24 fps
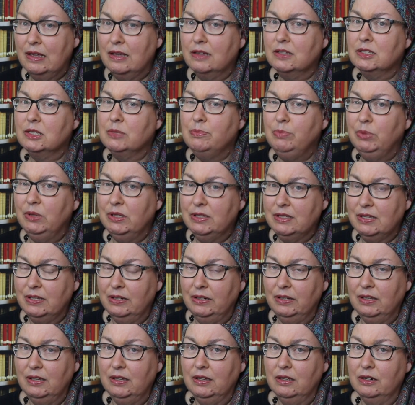
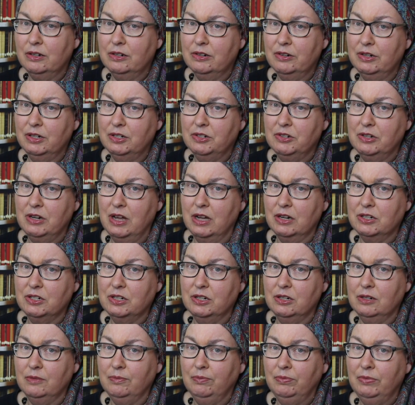explicitly in her
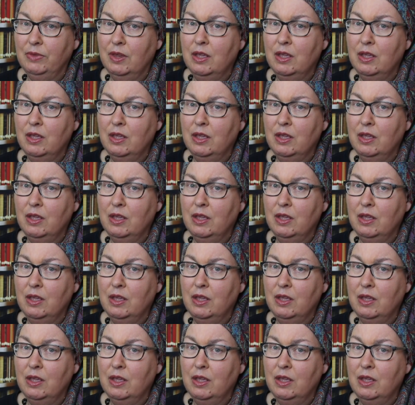introduction.